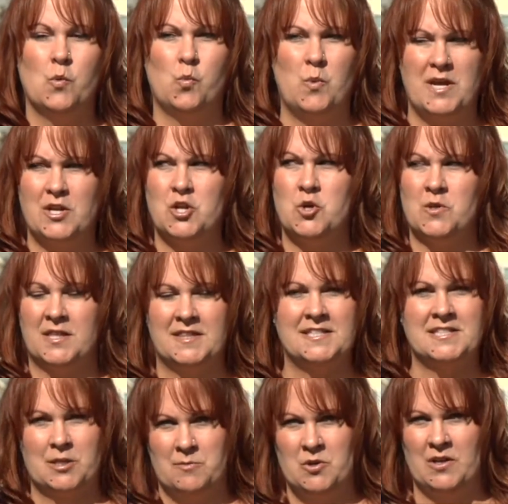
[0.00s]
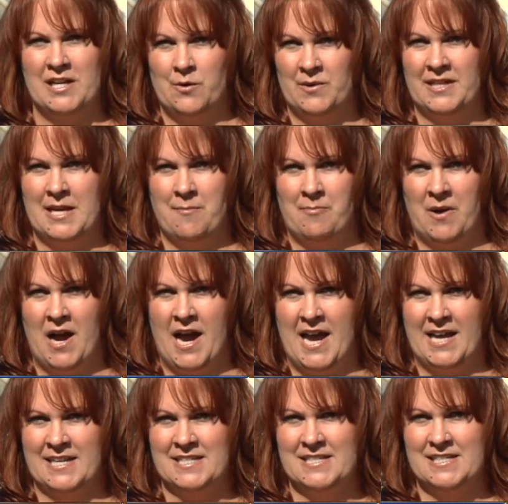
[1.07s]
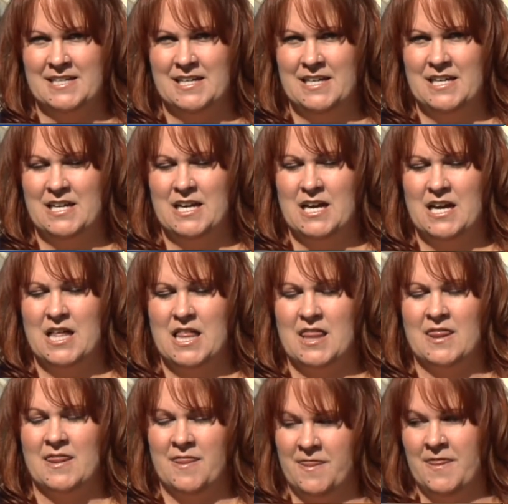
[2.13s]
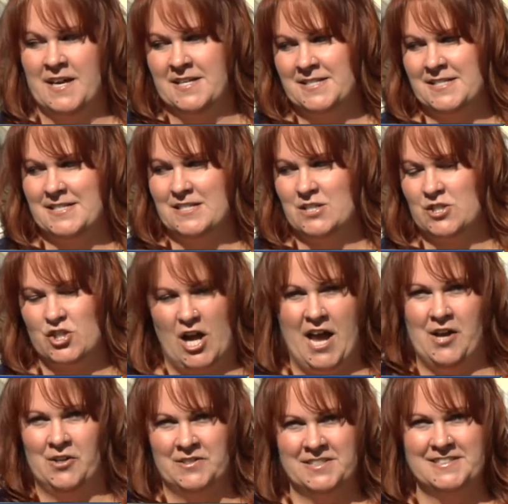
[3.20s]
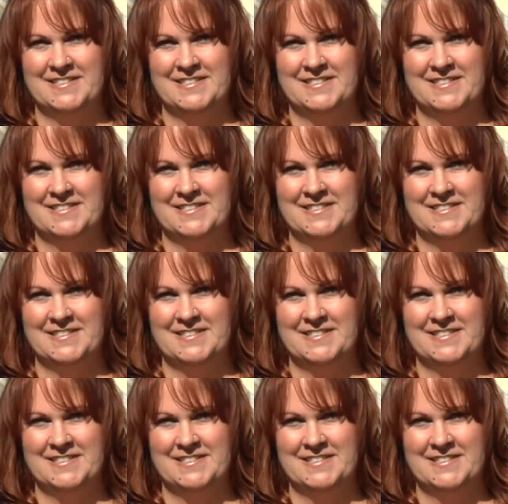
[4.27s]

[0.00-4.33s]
We knew that this community would get behind this child.